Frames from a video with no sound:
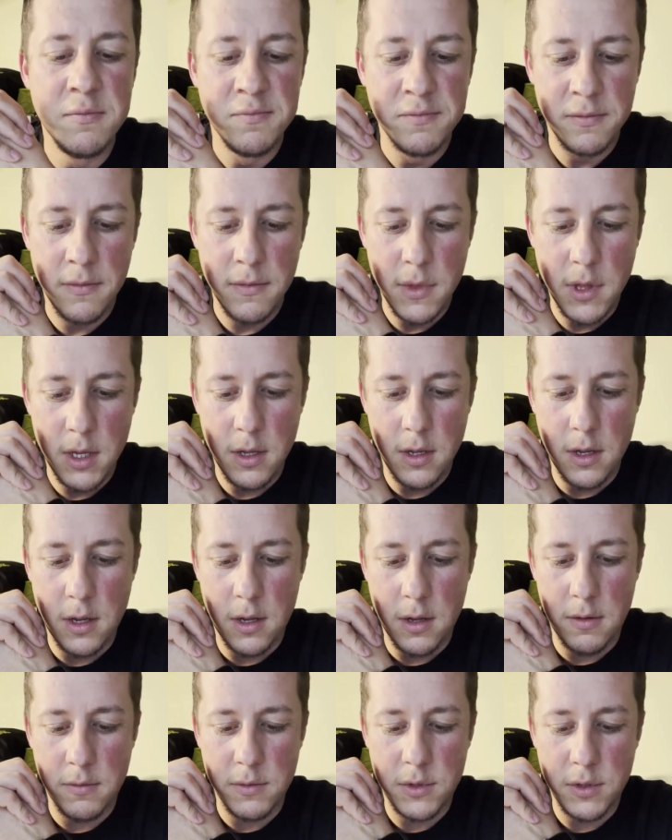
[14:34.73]
So
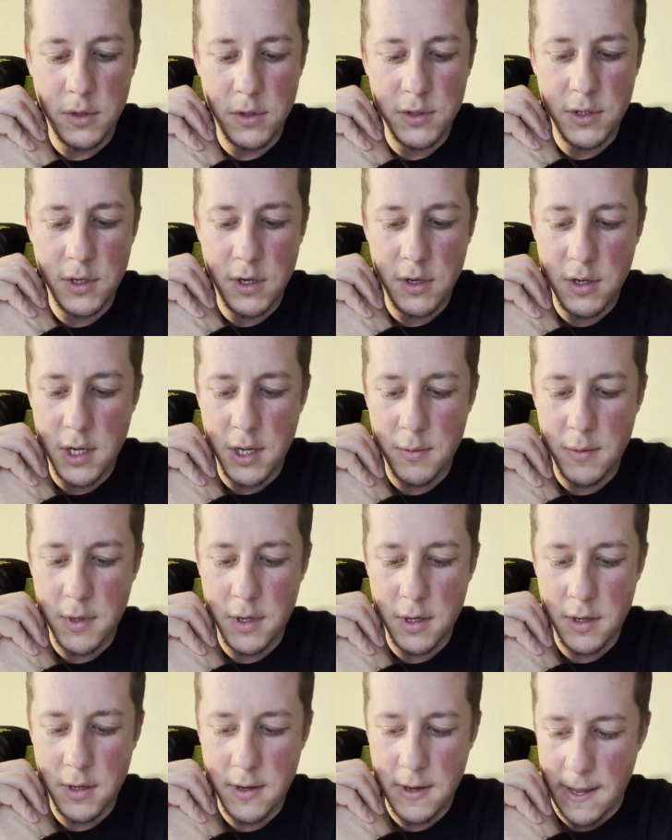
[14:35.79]
those are all coming.
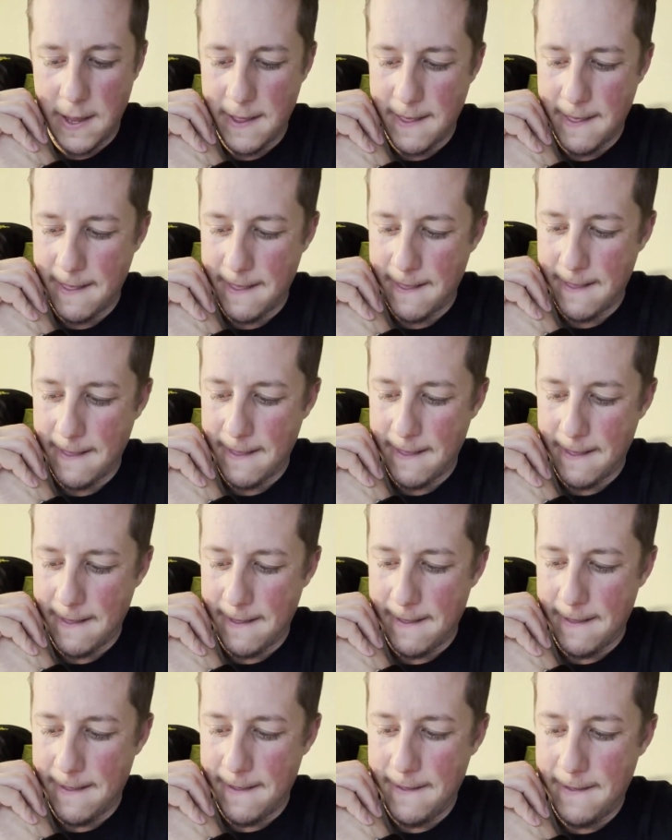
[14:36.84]

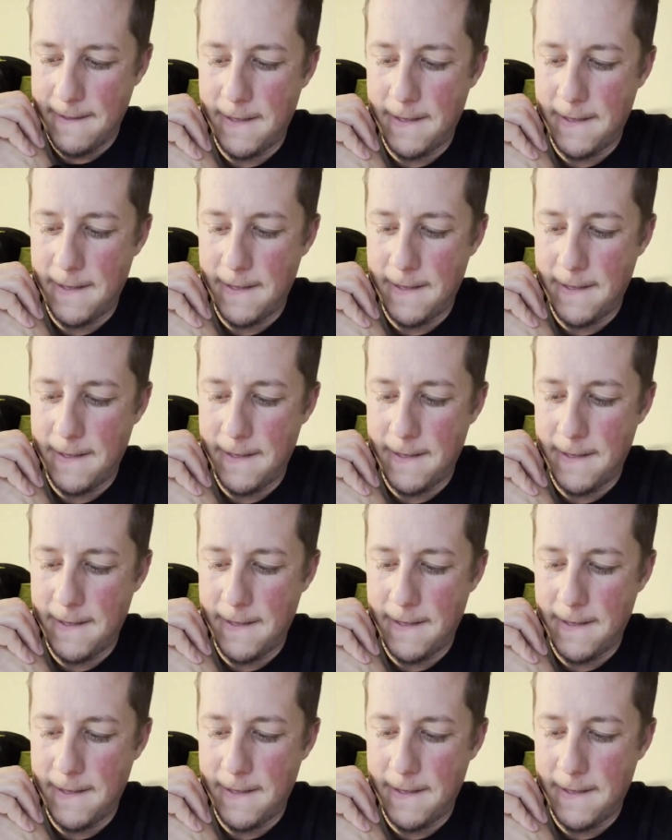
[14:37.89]
If